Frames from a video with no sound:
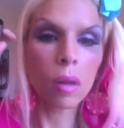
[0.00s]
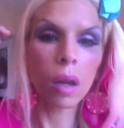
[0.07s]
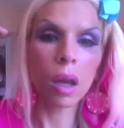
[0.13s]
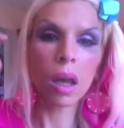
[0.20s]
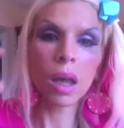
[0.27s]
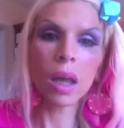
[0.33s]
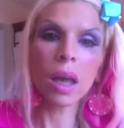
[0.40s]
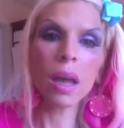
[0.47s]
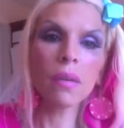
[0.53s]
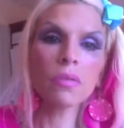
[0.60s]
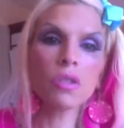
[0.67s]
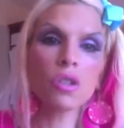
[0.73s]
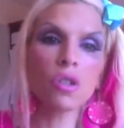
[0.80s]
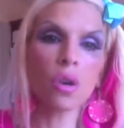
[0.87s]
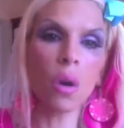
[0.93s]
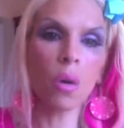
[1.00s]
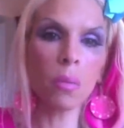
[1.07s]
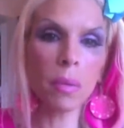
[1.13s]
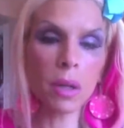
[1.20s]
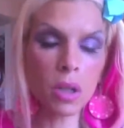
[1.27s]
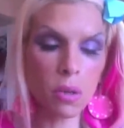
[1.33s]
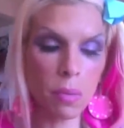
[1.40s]
I have so
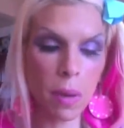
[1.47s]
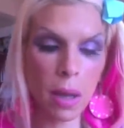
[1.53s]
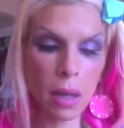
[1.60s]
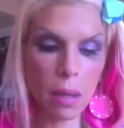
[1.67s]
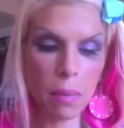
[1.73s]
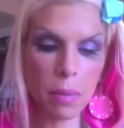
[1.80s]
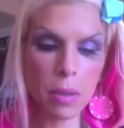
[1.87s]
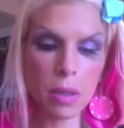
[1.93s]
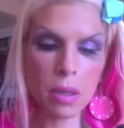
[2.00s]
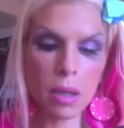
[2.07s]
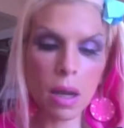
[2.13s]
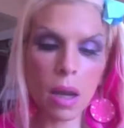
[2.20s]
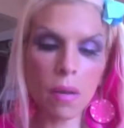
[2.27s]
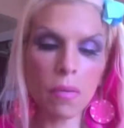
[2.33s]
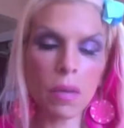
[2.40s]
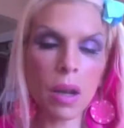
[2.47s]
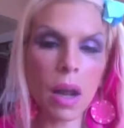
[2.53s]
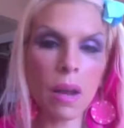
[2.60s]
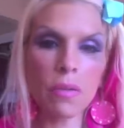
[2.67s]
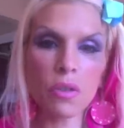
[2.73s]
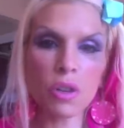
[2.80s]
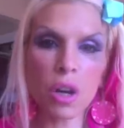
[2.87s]
much makeup and stuff that
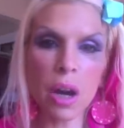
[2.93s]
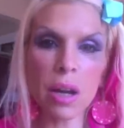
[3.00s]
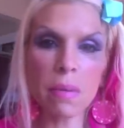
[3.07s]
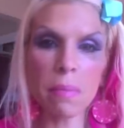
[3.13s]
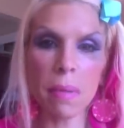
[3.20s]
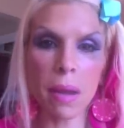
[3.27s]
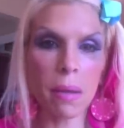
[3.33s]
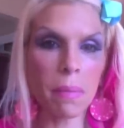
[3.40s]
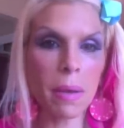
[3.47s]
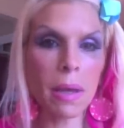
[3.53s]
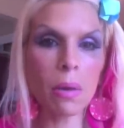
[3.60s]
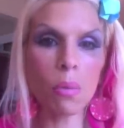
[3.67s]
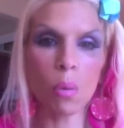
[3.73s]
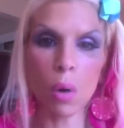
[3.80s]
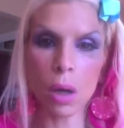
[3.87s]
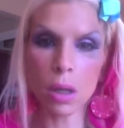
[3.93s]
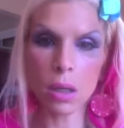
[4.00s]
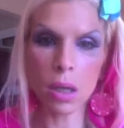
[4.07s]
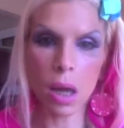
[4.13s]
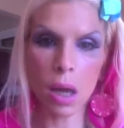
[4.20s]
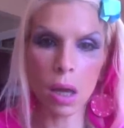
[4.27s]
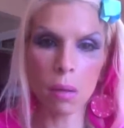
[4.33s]
I've tried maybe one
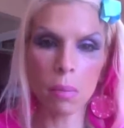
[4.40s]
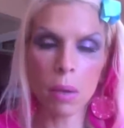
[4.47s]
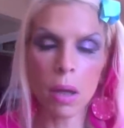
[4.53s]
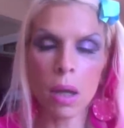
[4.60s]
time.